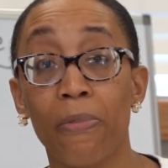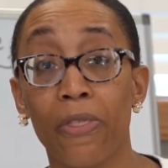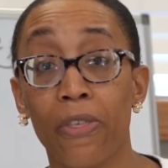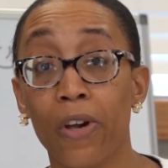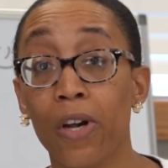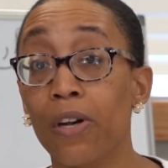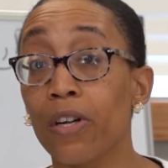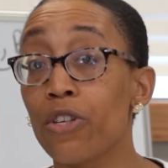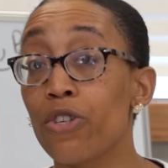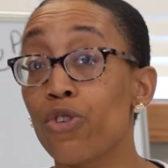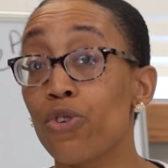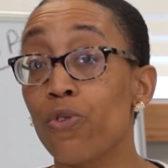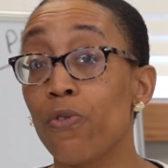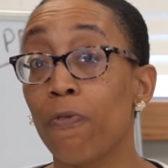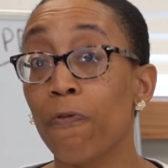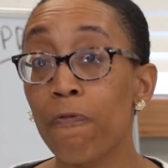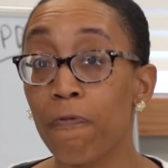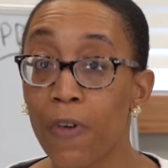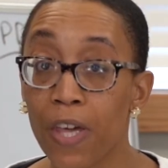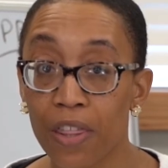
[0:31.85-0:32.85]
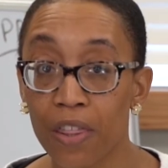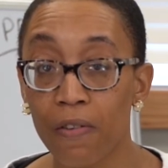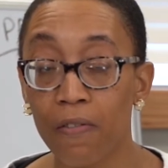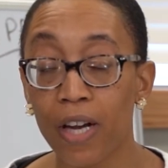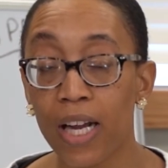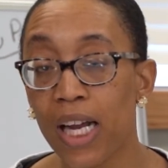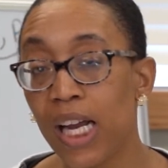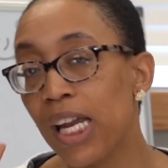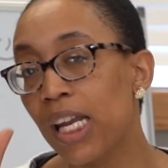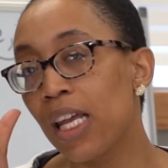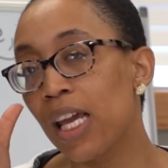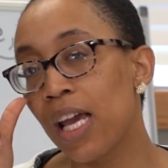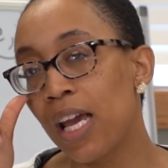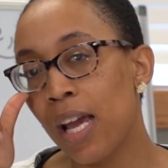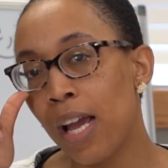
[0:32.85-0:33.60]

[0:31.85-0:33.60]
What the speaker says: 3rd to 5th grade